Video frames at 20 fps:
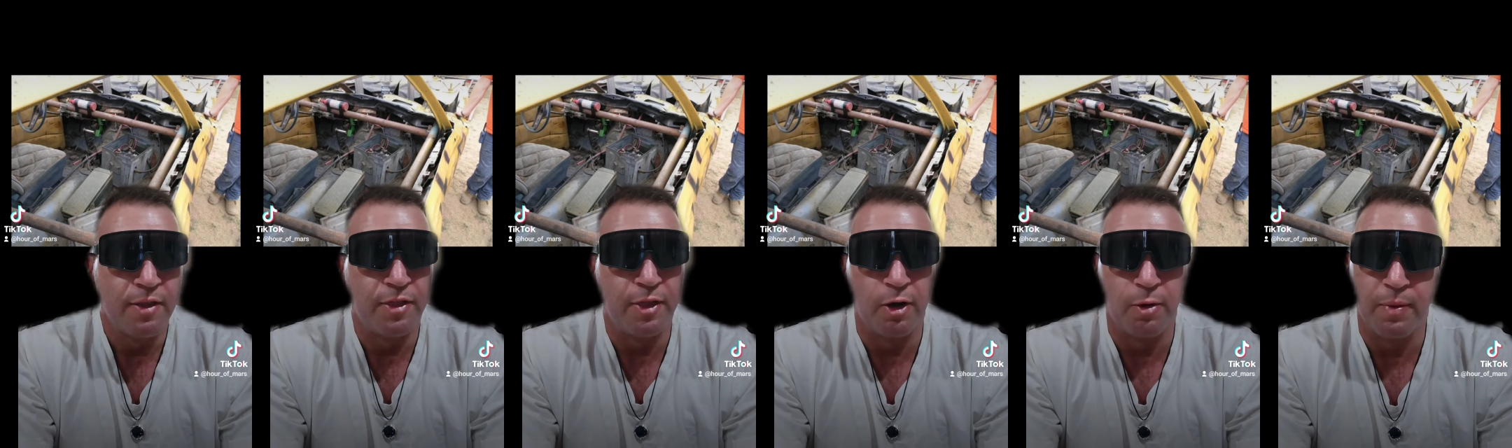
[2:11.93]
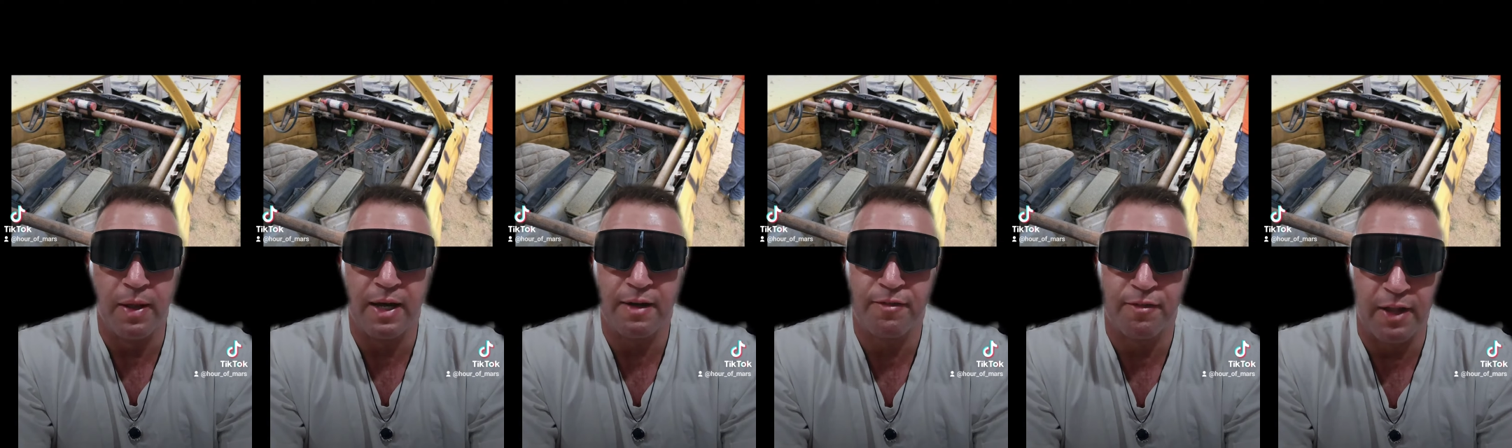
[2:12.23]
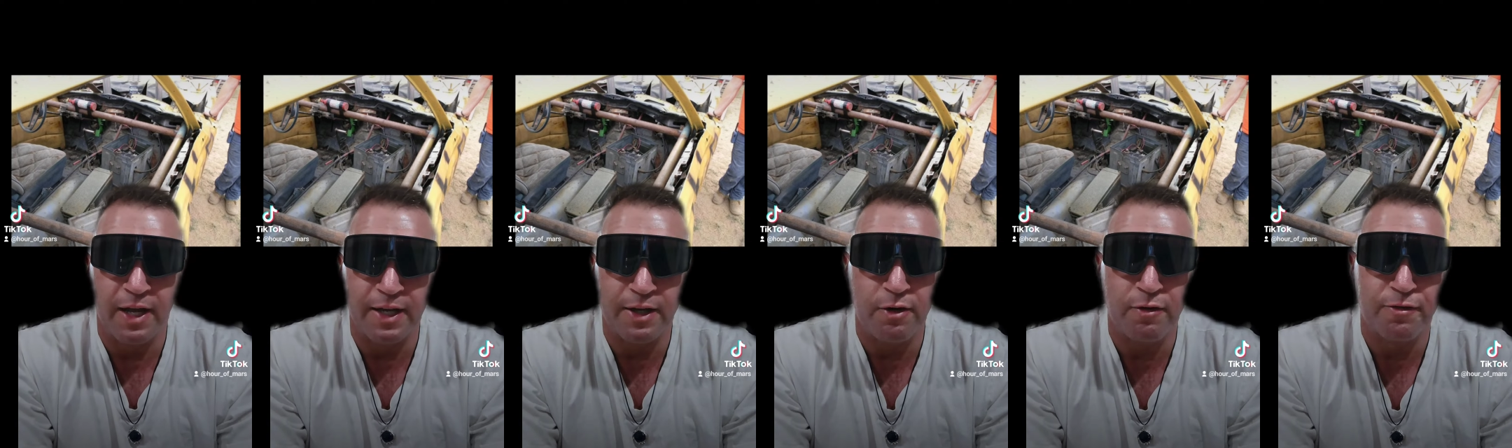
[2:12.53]
They'll black
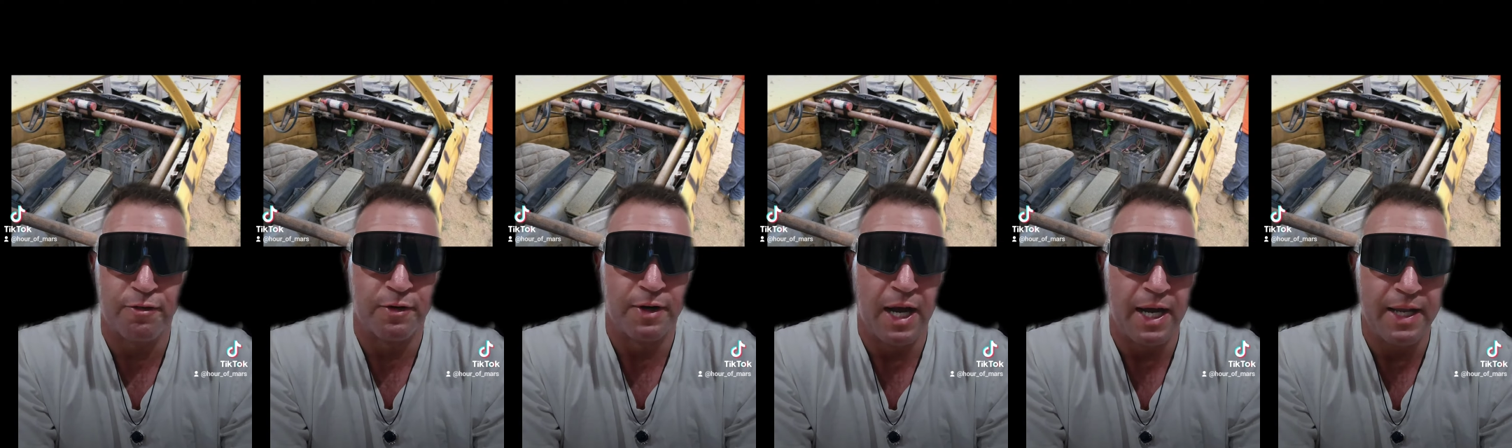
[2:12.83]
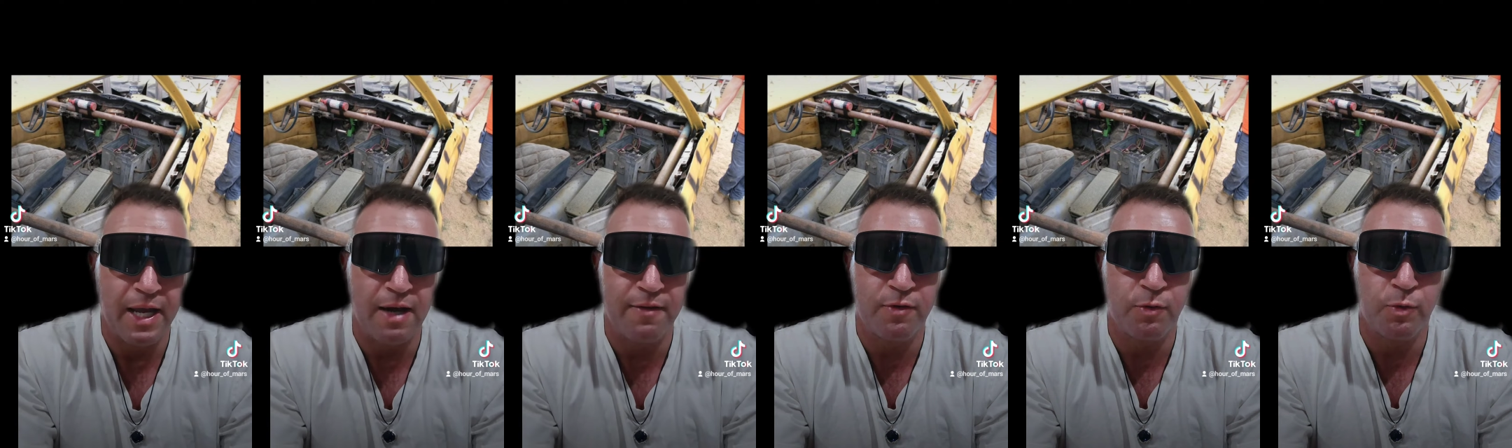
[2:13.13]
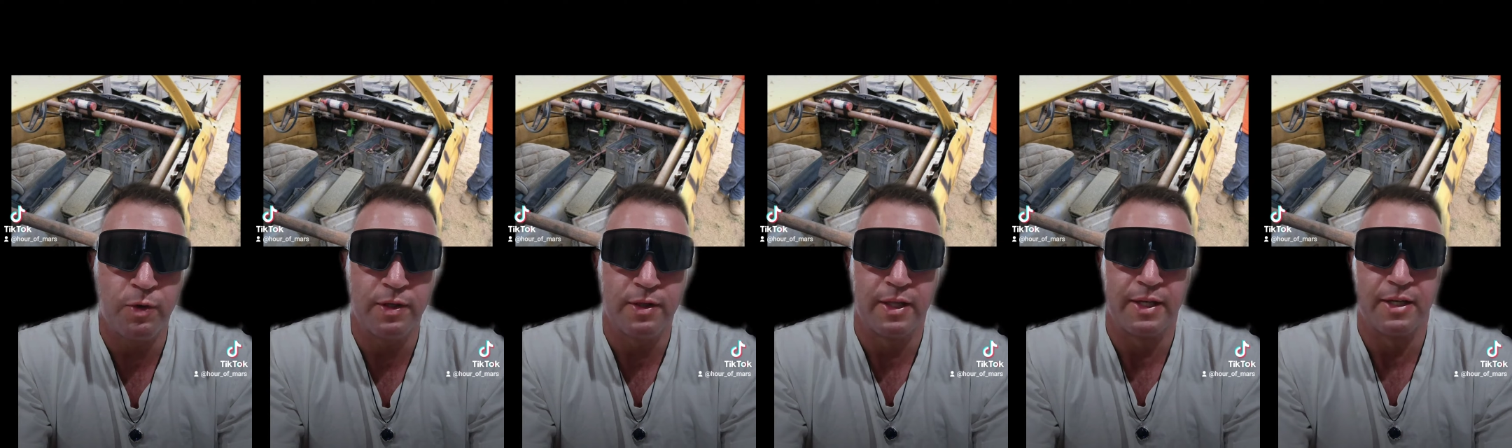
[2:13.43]
flag you for not
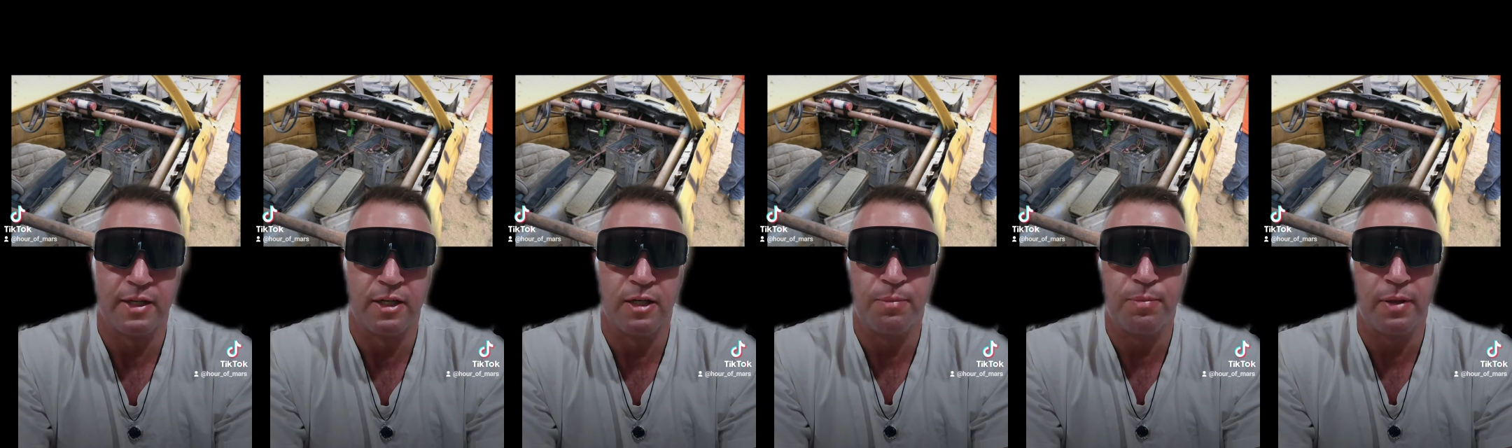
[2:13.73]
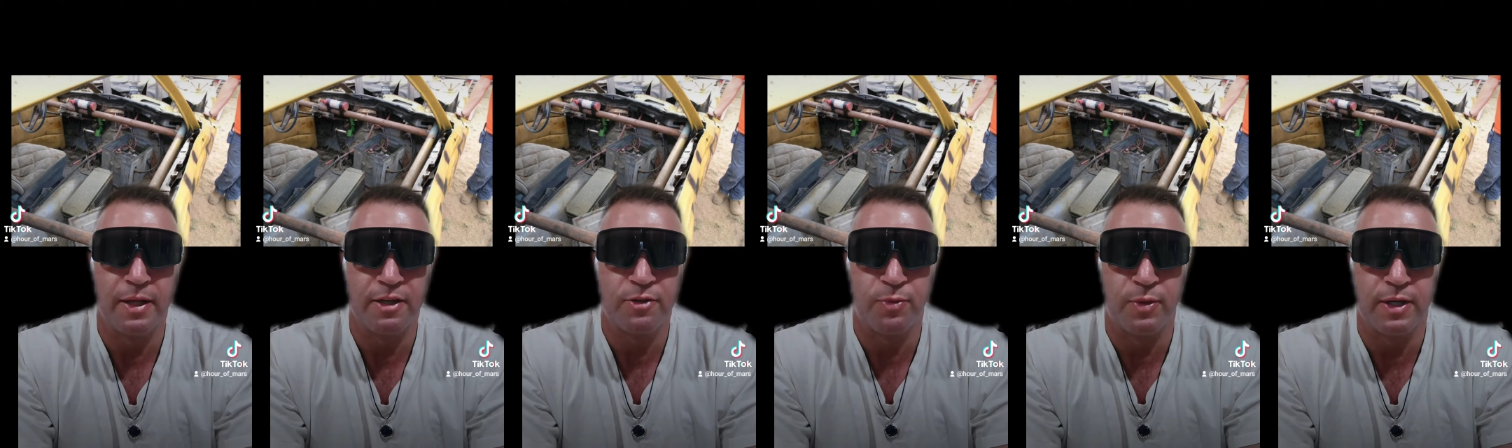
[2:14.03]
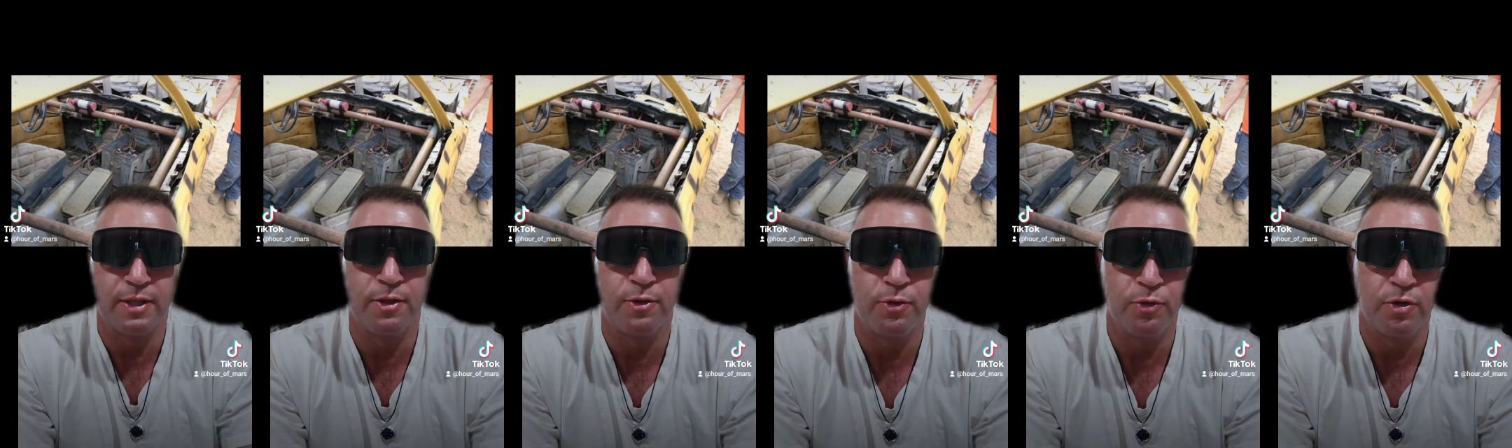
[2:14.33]
having one, like a place
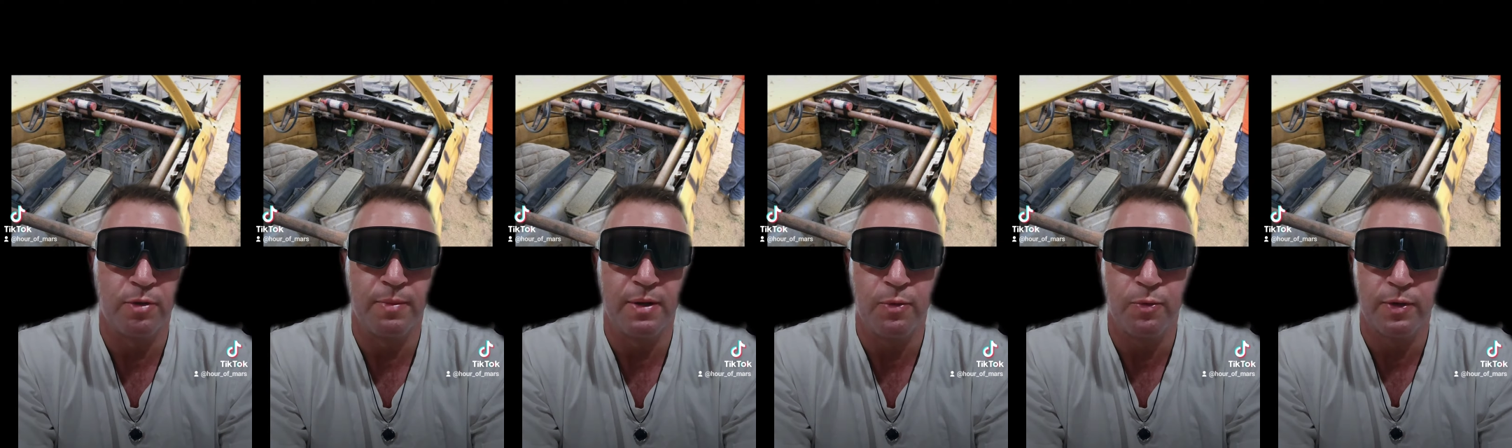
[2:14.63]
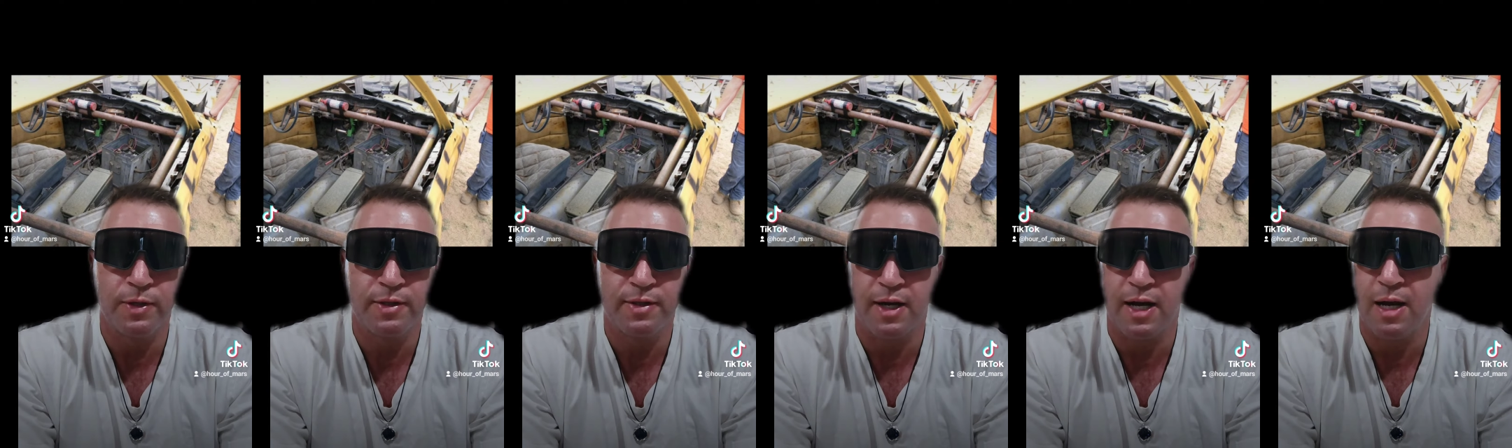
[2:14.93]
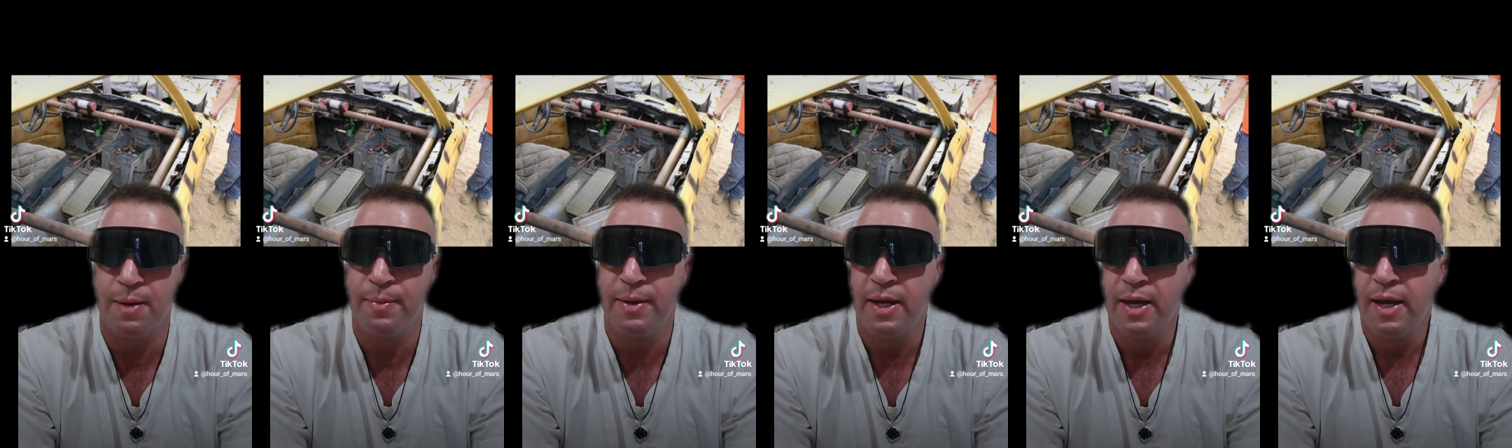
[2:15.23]
wanted to do to me one
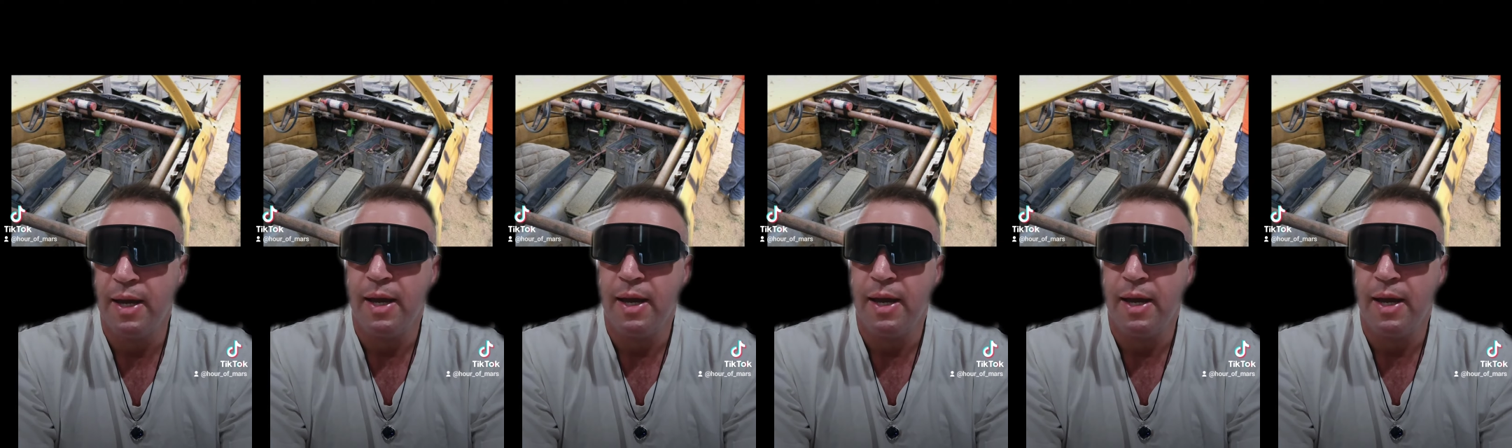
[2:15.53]
time.